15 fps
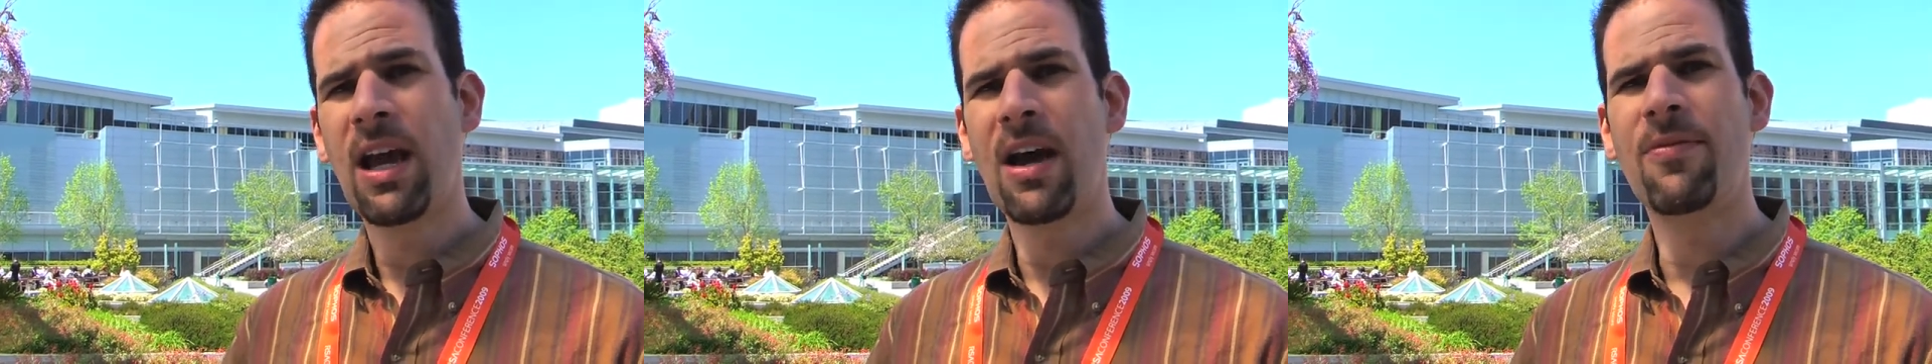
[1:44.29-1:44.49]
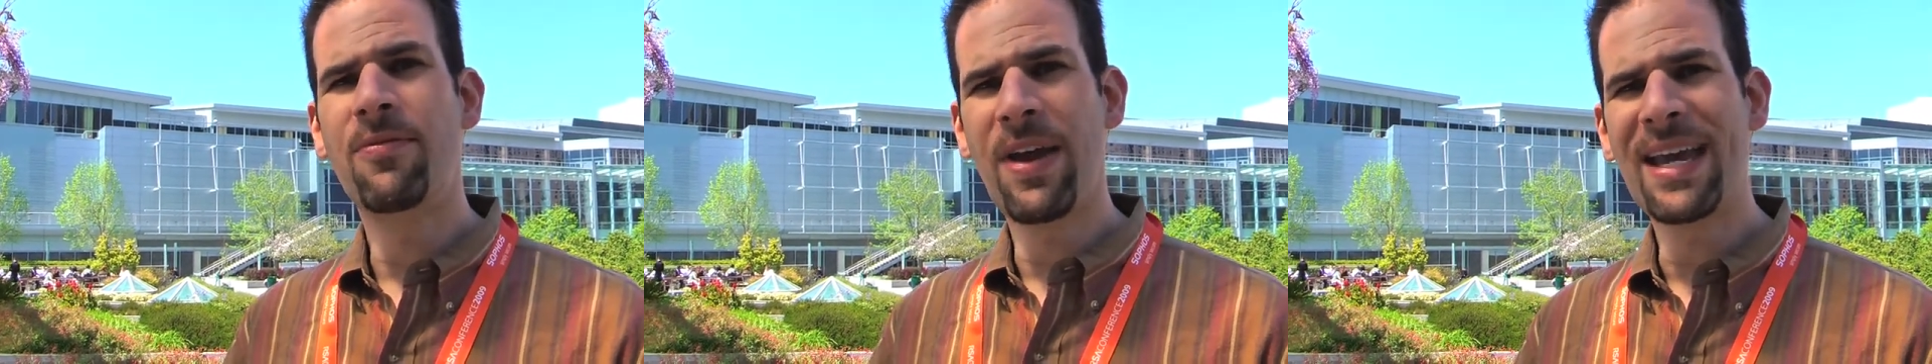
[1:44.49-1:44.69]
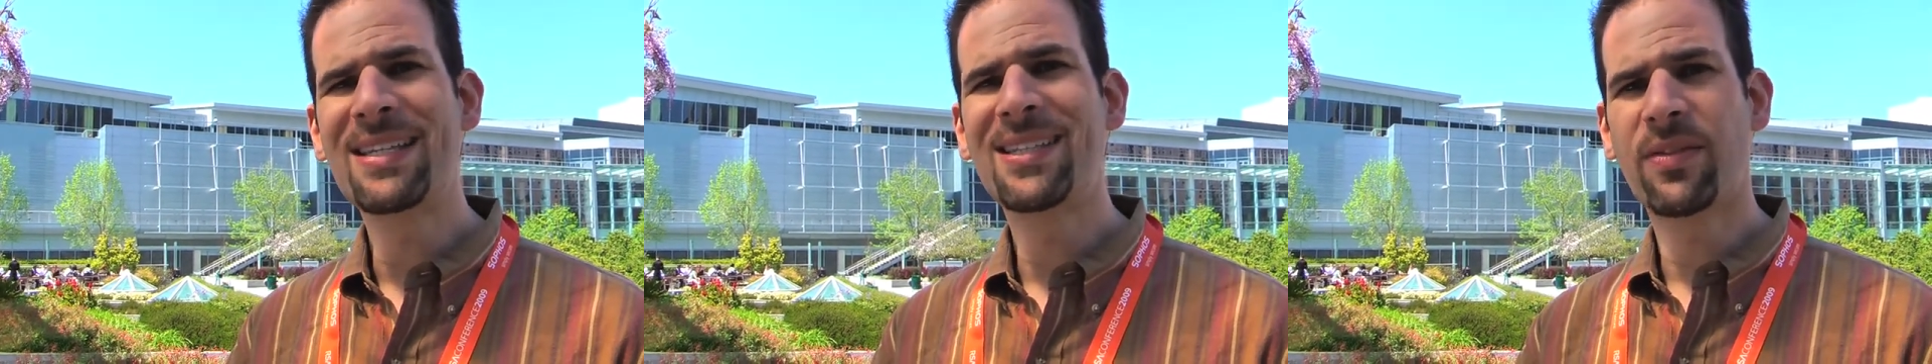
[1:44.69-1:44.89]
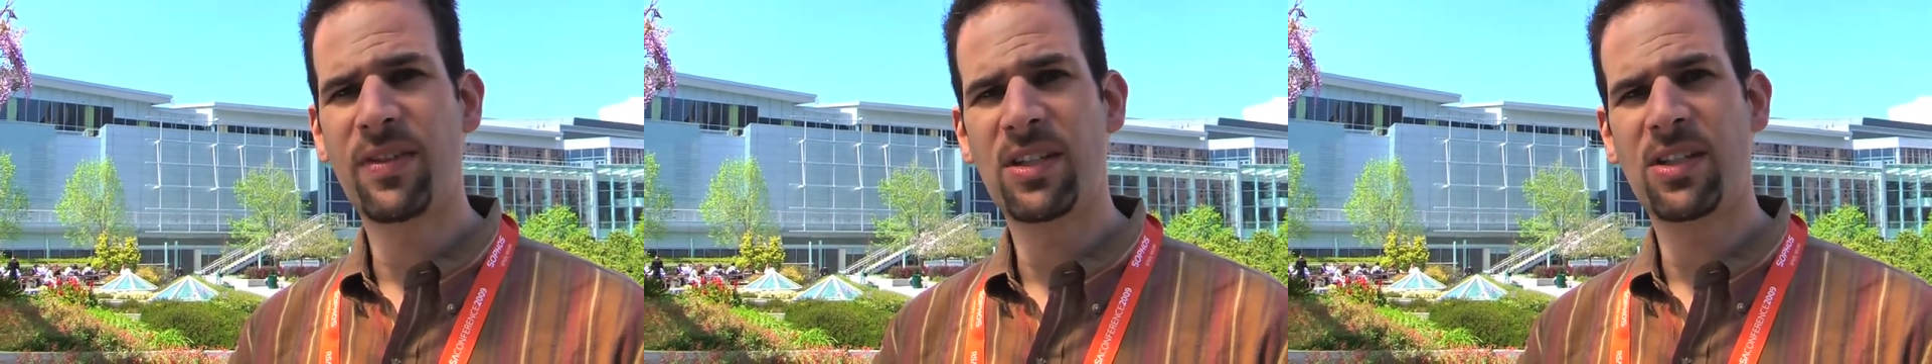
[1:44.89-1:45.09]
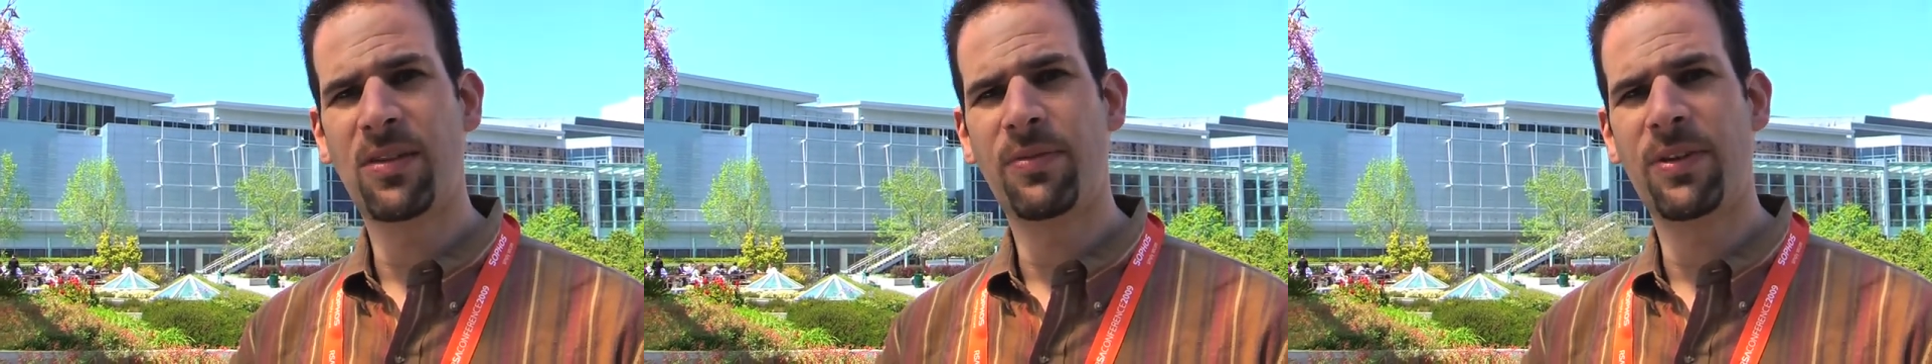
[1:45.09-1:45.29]
evasive
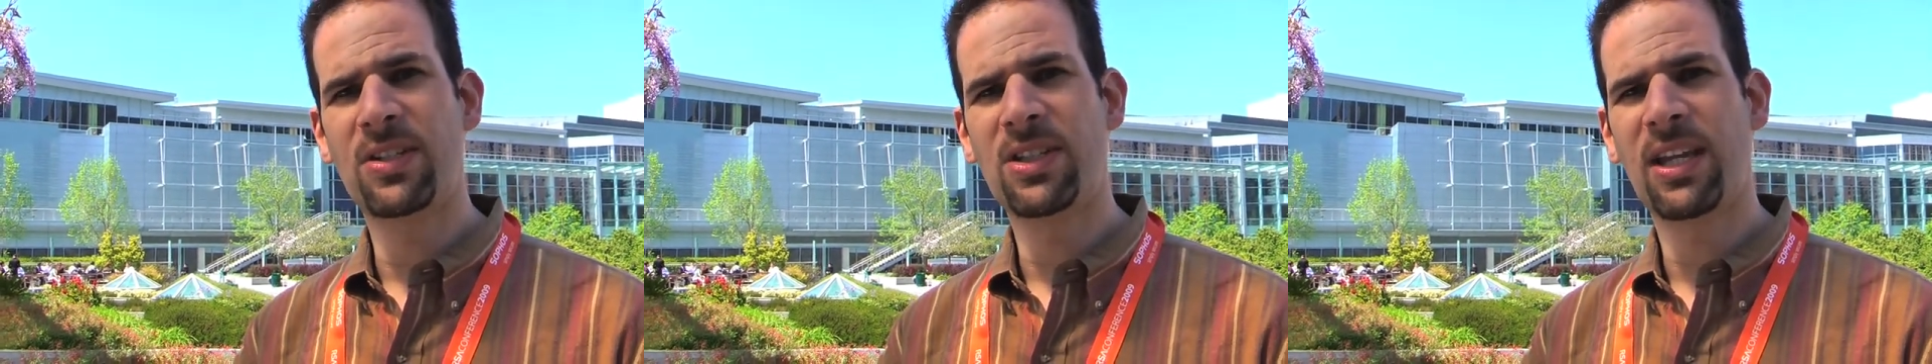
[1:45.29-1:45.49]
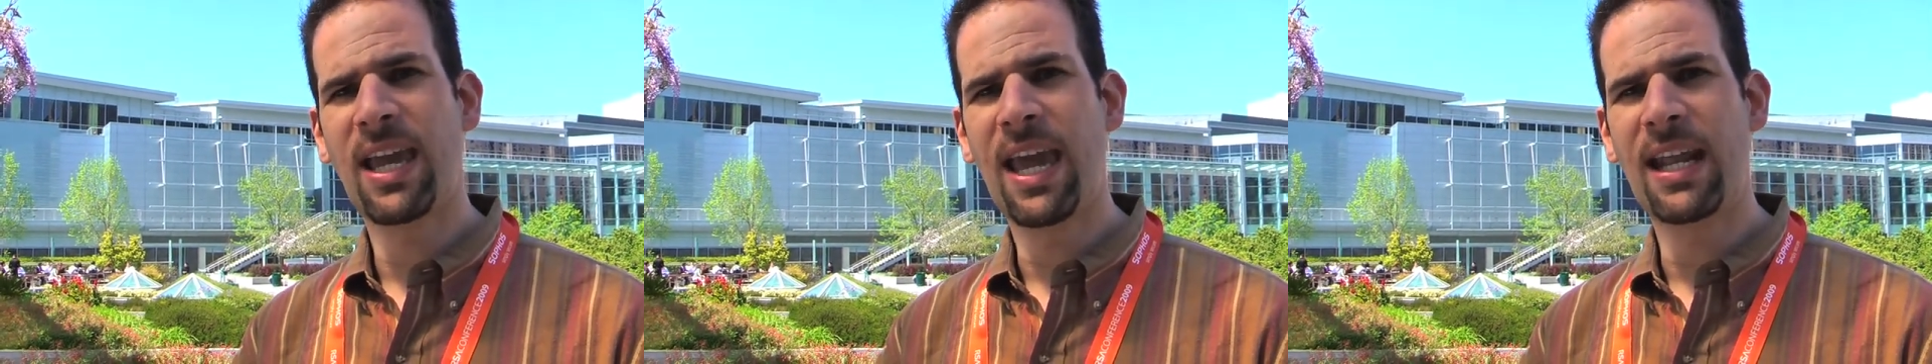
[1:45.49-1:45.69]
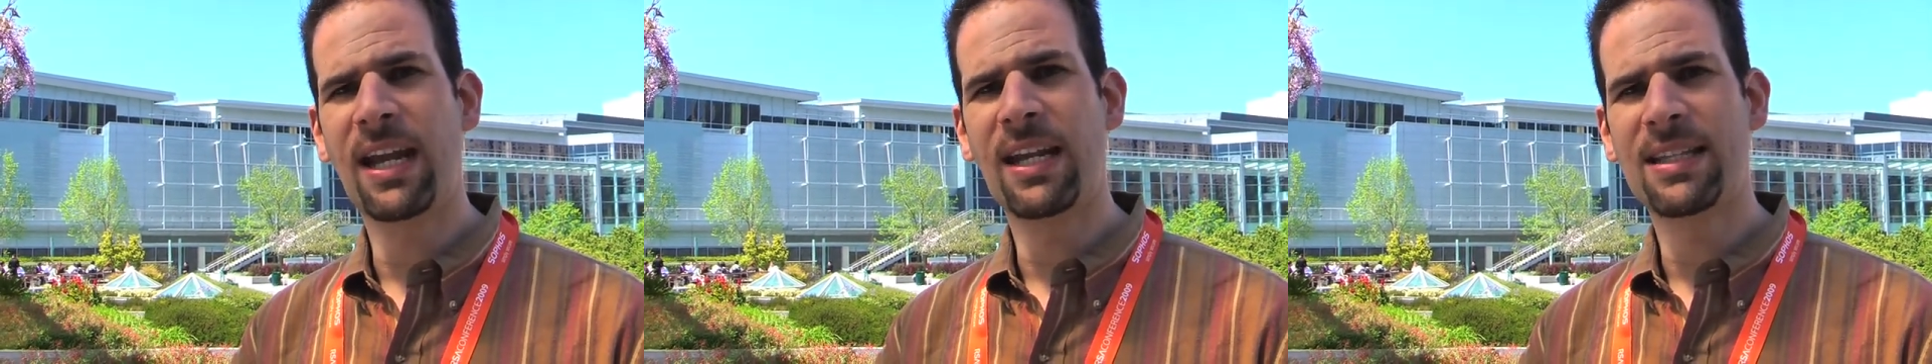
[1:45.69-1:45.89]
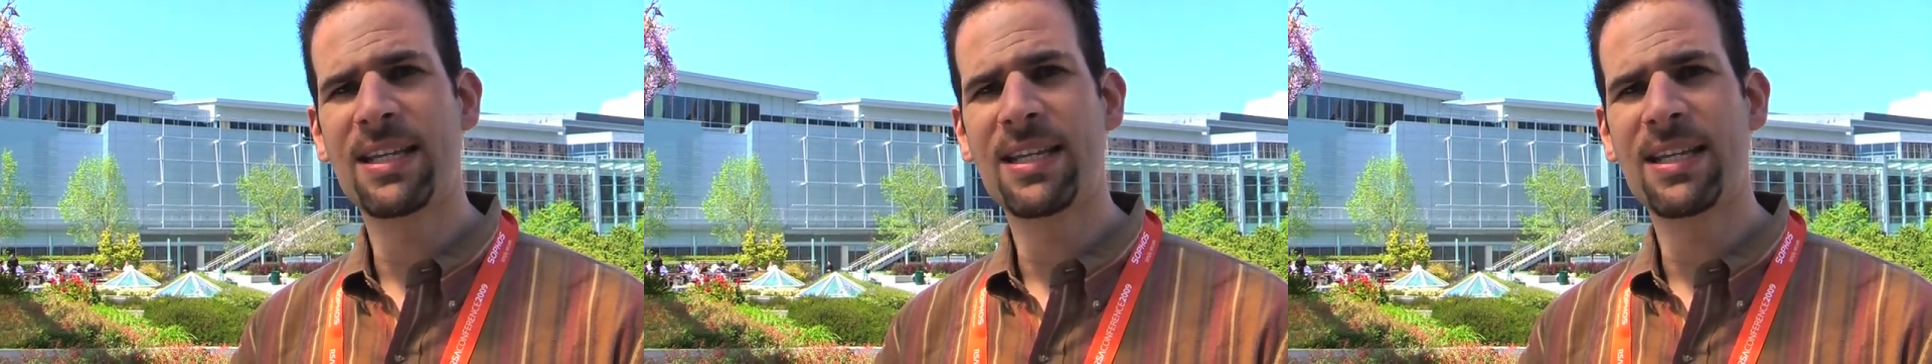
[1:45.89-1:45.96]
and sophisticated